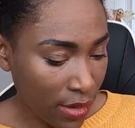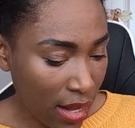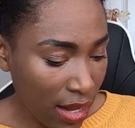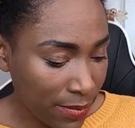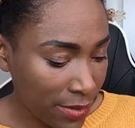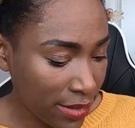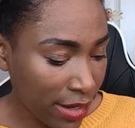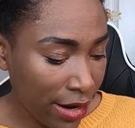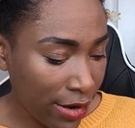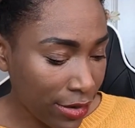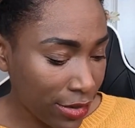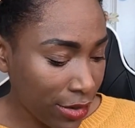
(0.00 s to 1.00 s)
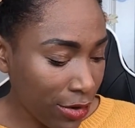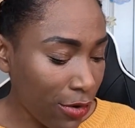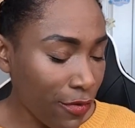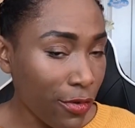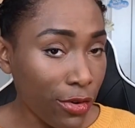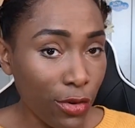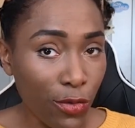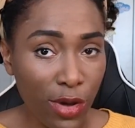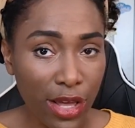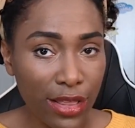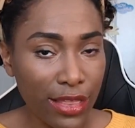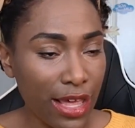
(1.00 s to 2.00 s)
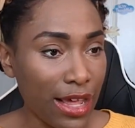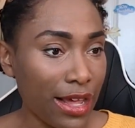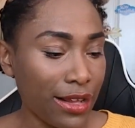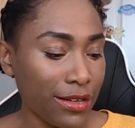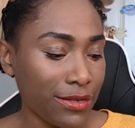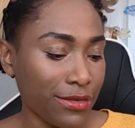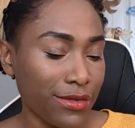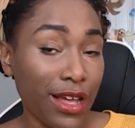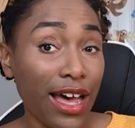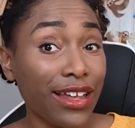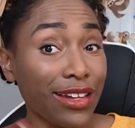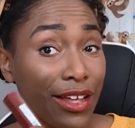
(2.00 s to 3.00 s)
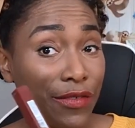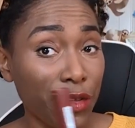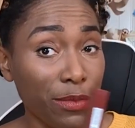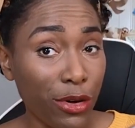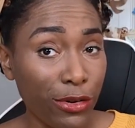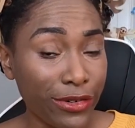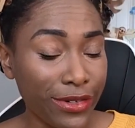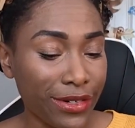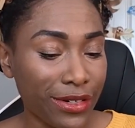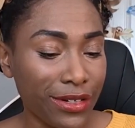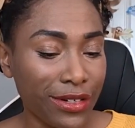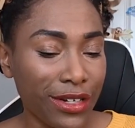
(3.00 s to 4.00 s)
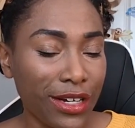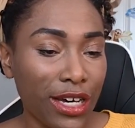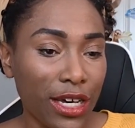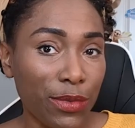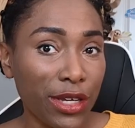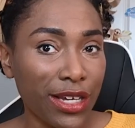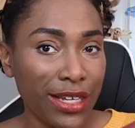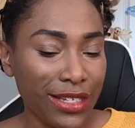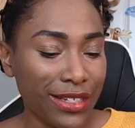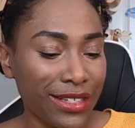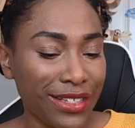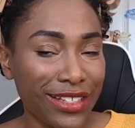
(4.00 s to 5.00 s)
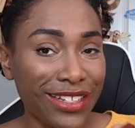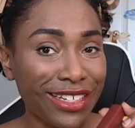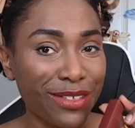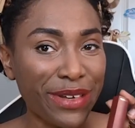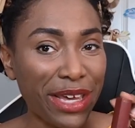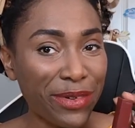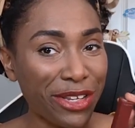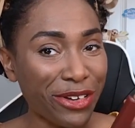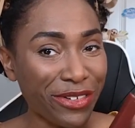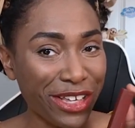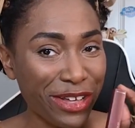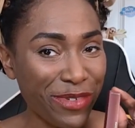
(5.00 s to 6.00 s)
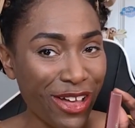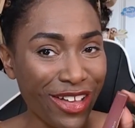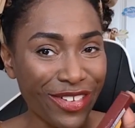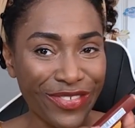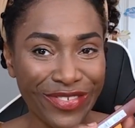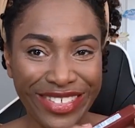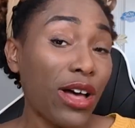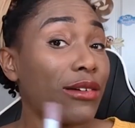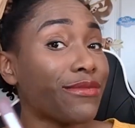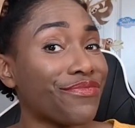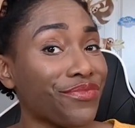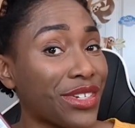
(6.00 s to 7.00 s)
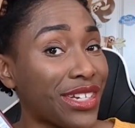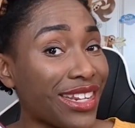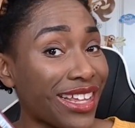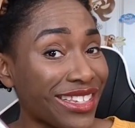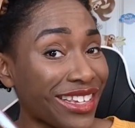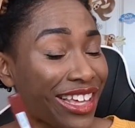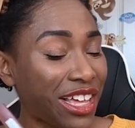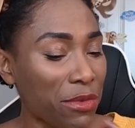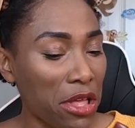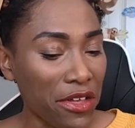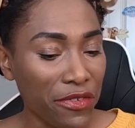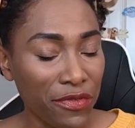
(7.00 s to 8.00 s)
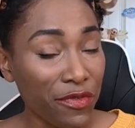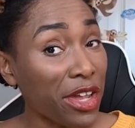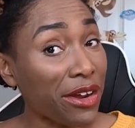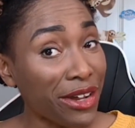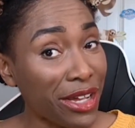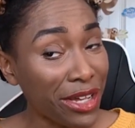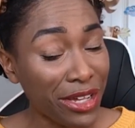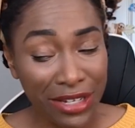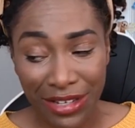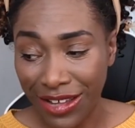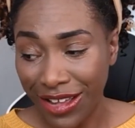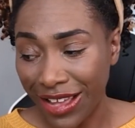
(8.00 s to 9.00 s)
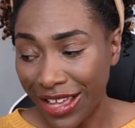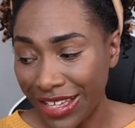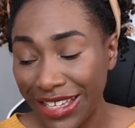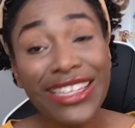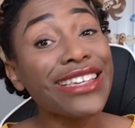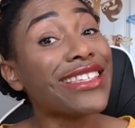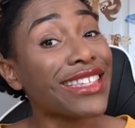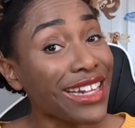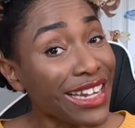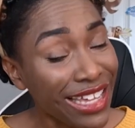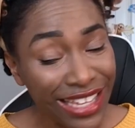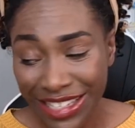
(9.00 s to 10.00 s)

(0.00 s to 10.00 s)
I'm scared to go for the one that I love the most because this baby don't come off. Well, she doesn't come off very easily.